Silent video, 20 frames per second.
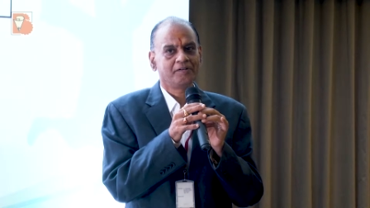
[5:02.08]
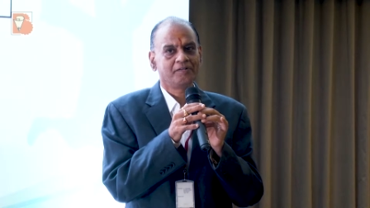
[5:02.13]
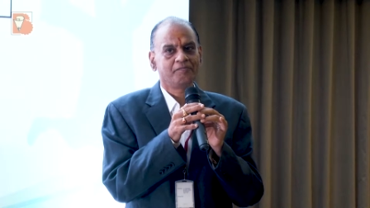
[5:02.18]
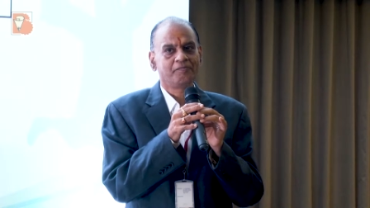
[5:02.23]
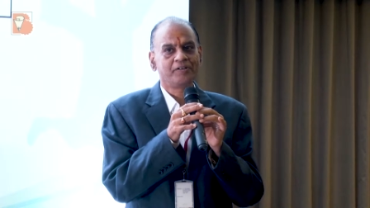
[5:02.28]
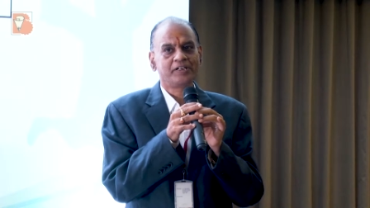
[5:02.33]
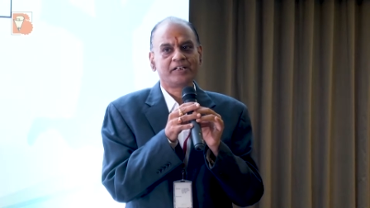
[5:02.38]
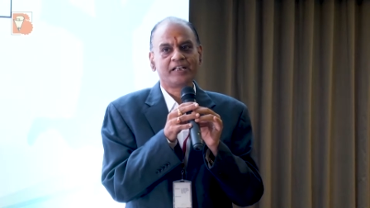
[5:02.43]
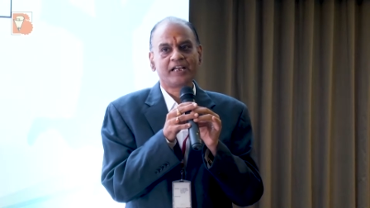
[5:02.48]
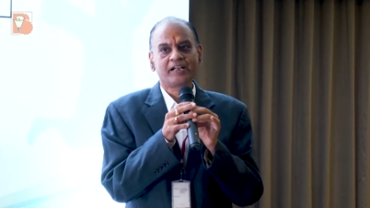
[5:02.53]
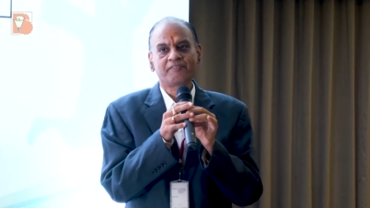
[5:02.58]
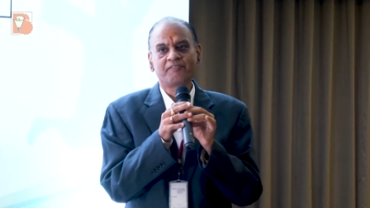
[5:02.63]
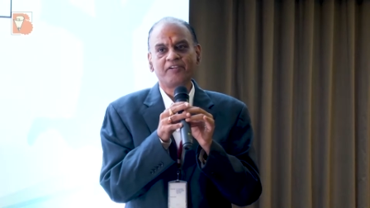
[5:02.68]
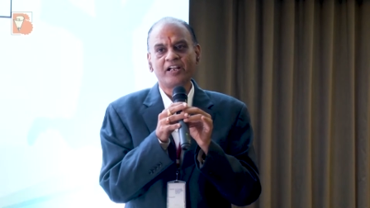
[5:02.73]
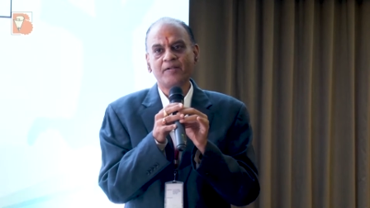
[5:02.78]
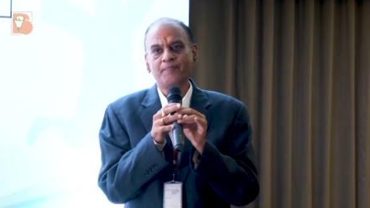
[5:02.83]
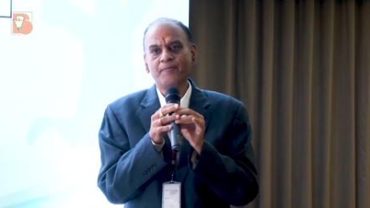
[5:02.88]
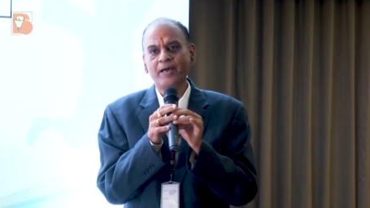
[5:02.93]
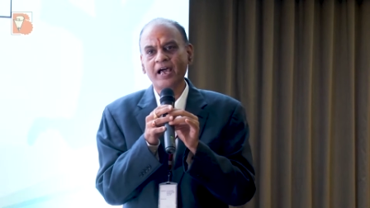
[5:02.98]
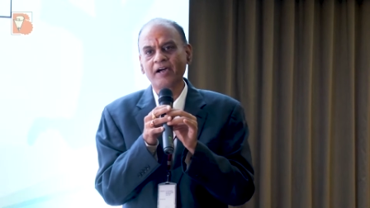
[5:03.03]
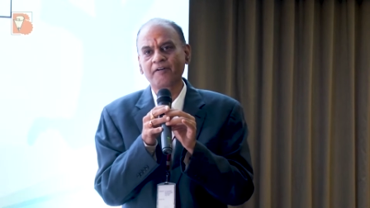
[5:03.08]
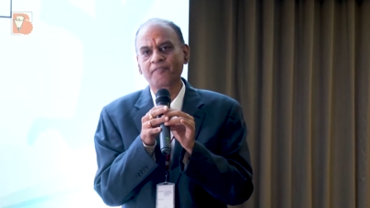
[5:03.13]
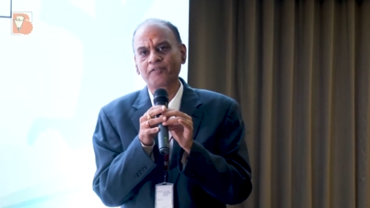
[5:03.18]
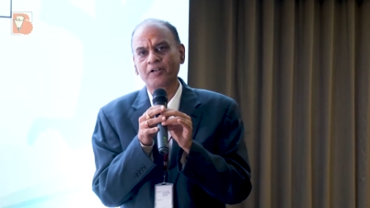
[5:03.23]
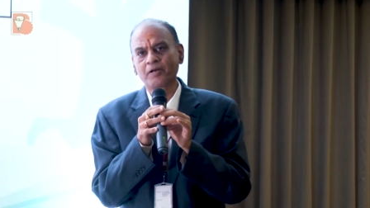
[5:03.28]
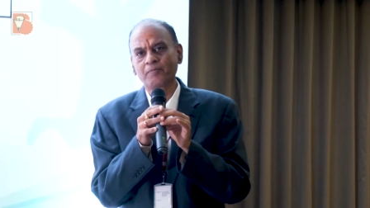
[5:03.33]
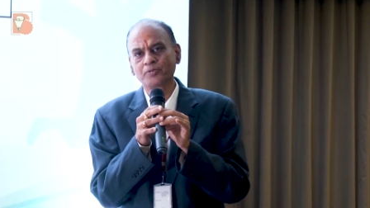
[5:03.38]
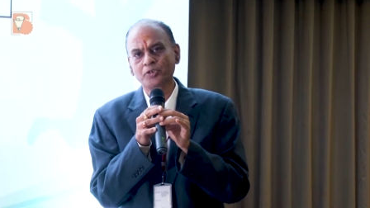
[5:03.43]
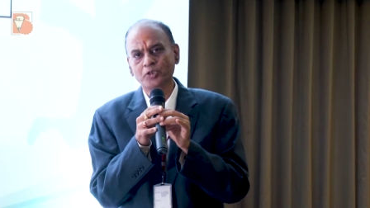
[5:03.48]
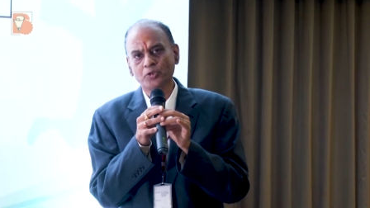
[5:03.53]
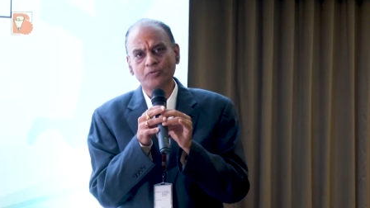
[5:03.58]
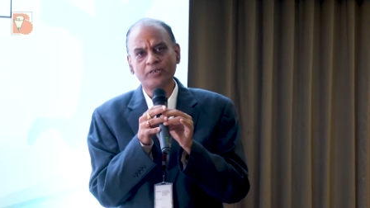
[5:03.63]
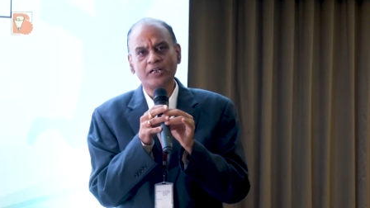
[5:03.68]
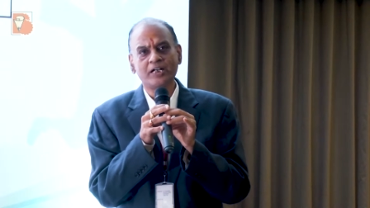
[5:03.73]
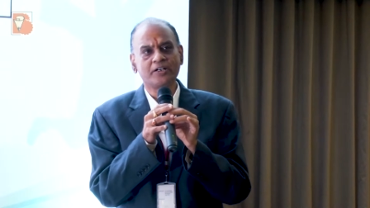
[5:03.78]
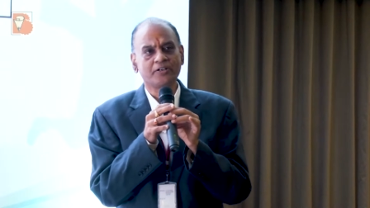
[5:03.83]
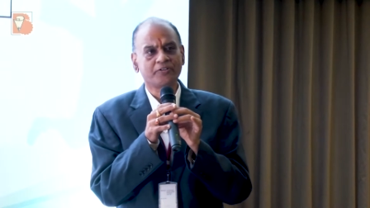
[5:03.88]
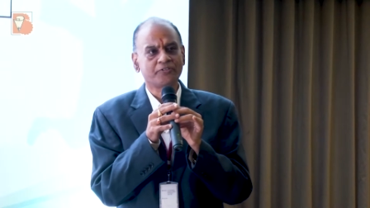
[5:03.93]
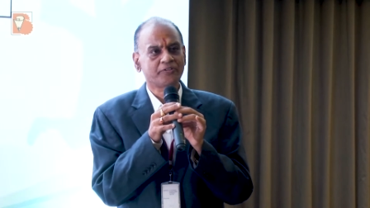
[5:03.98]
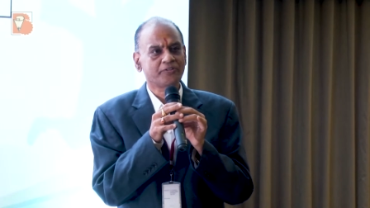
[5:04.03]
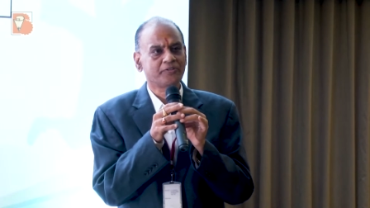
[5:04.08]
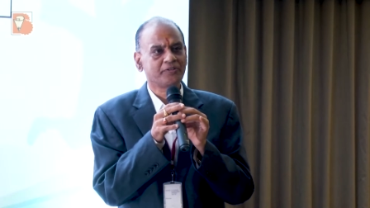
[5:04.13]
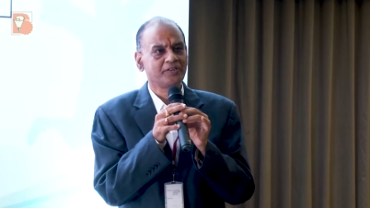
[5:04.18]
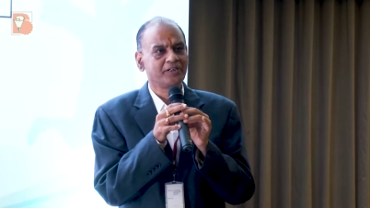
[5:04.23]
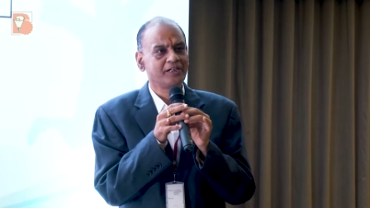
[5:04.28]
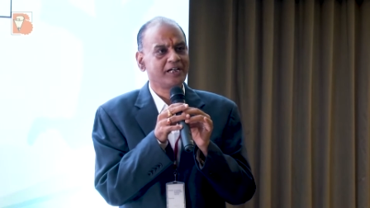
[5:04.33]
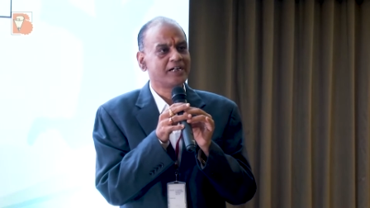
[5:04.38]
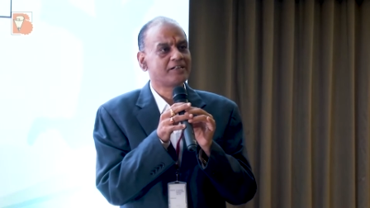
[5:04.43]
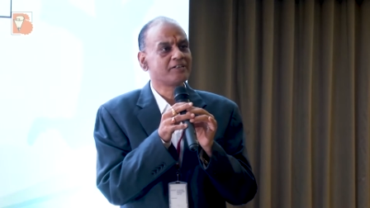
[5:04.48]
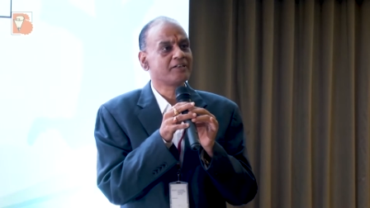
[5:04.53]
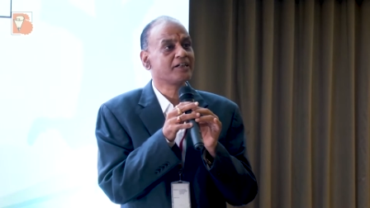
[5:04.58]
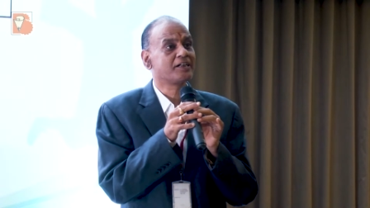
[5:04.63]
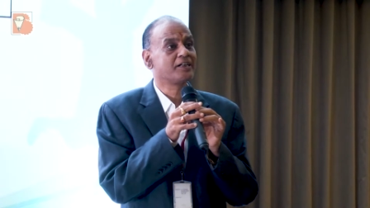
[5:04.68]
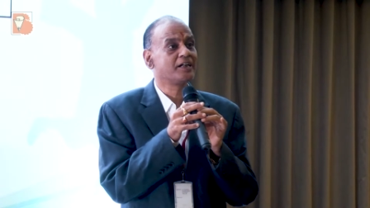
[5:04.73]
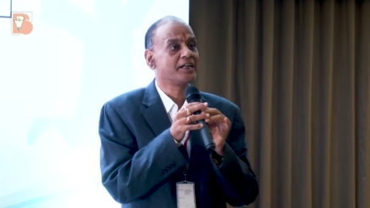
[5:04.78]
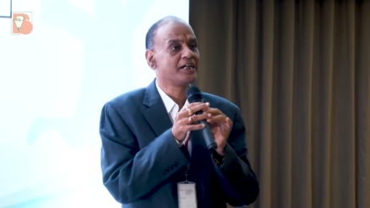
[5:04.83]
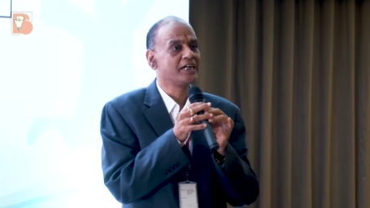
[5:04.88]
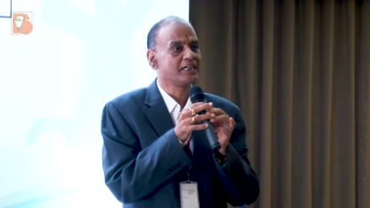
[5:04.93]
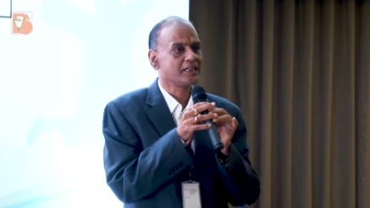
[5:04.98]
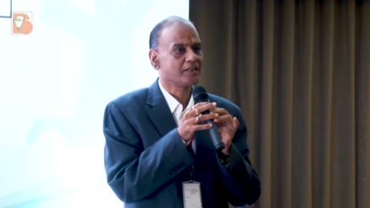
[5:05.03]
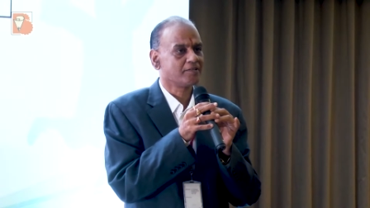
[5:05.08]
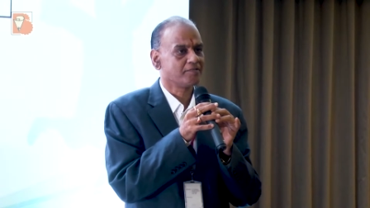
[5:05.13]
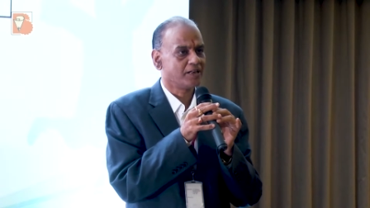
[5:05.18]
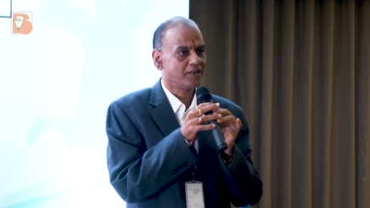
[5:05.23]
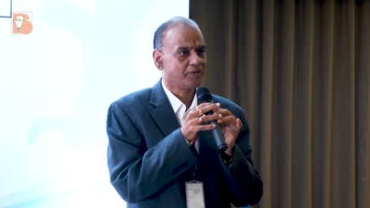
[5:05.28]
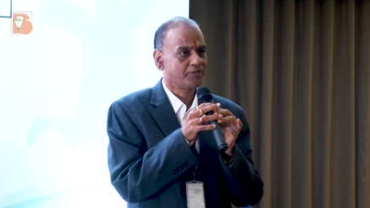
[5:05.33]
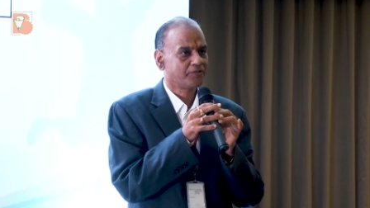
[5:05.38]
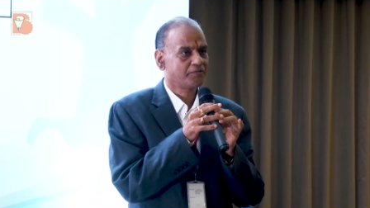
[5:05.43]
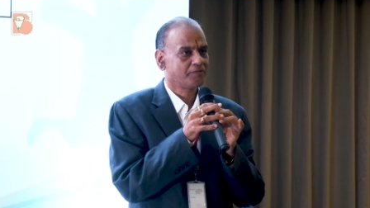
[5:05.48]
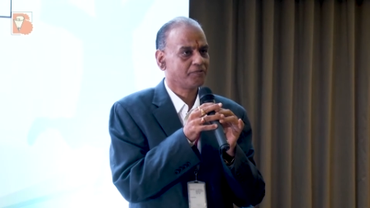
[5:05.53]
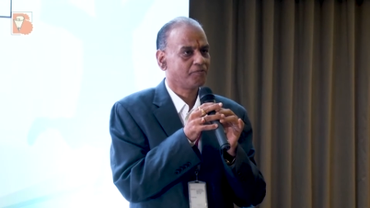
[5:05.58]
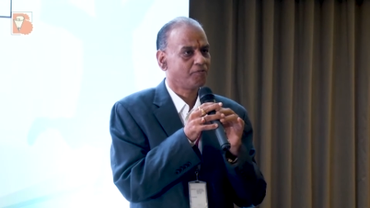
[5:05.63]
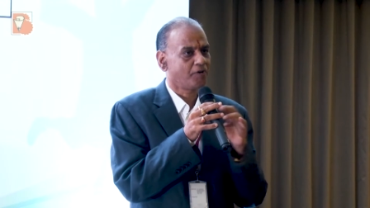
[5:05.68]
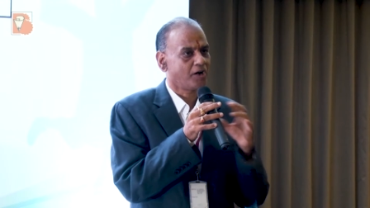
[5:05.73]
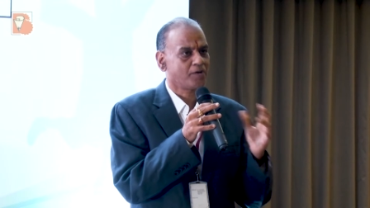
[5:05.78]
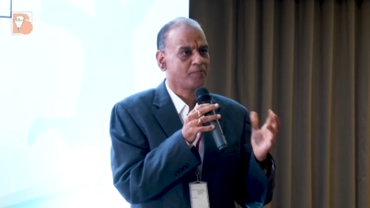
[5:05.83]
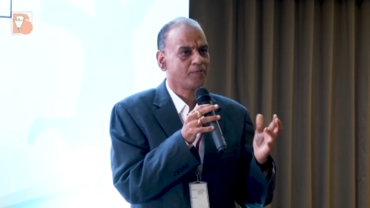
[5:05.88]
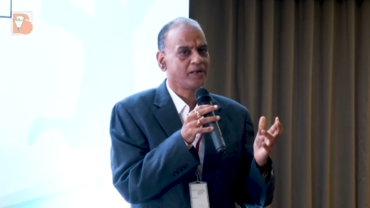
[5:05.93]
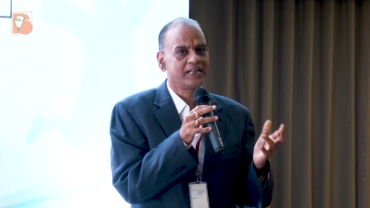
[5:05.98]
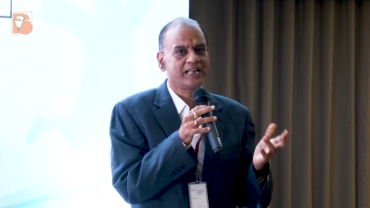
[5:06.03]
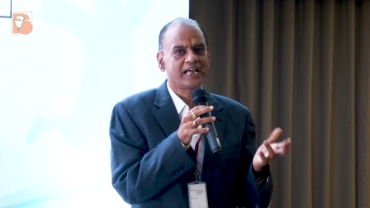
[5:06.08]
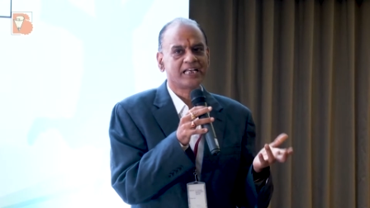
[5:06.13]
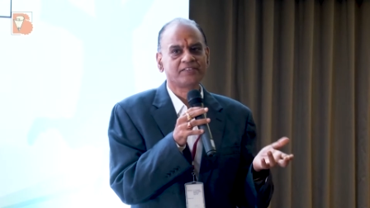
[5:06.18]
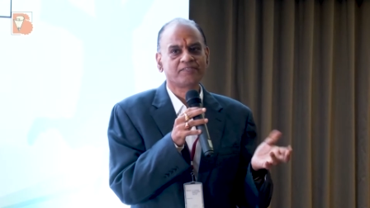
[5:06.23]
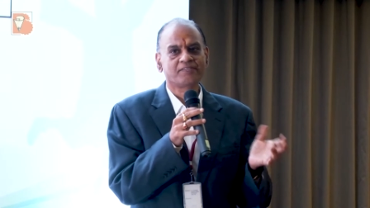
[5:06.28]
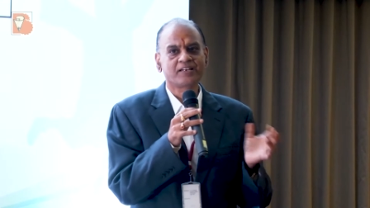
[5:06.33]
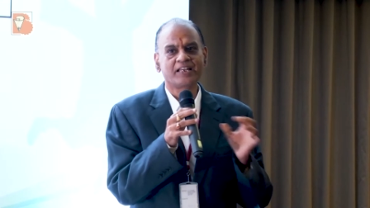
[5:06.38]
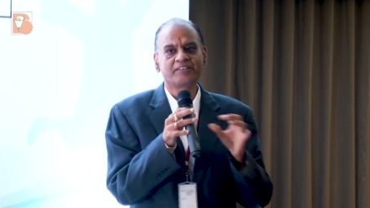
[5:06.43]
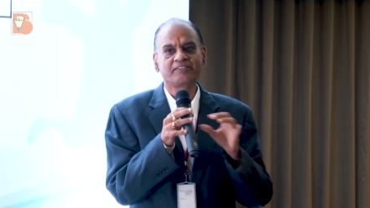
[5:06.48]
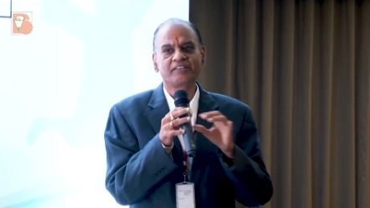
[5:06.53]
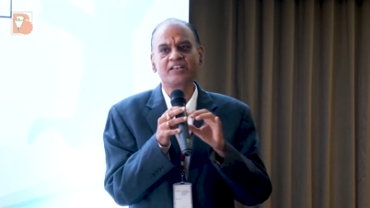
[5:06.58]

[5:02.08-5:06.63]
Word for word: We take feedback from students at regular intervals, formally as well as